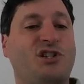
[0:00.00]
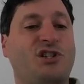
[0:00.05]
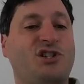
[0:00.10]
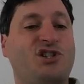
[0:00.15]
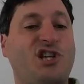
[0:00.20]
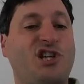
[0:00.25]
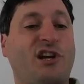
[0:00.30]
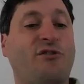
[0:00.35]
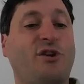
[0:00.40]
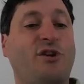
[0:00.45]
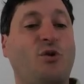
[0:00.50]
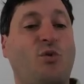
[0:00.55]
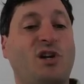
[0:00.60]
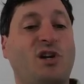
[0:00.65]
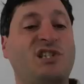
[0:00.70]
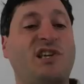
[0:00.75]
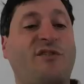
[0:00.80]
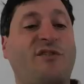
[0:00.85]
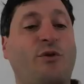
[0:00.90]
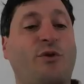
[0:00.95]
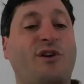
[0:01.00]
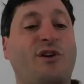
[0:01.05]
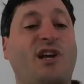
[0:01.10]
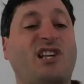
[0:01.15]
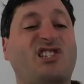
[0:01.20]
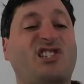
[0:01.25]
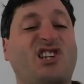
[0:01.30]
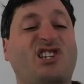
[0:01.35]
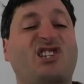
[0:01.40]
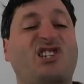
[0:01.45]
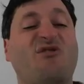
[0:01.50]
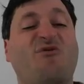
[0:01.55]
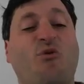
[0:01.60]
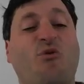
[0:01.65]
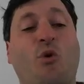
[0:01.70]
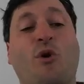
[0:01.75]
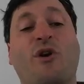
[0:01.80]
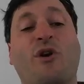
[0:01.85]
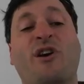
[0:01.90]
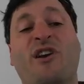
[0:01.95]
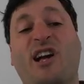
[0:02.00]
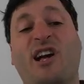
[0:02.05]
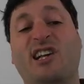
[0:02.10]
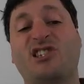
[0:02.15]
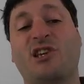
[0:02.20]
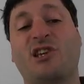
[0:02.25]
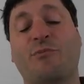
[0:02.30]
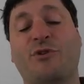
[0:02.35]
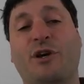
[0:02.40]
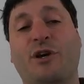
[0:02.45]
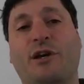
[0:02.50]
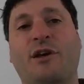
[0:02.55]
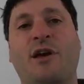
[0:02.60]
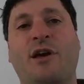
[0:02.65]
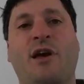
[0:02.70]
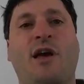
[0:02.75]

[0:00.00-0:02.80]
is generally 171.64. something.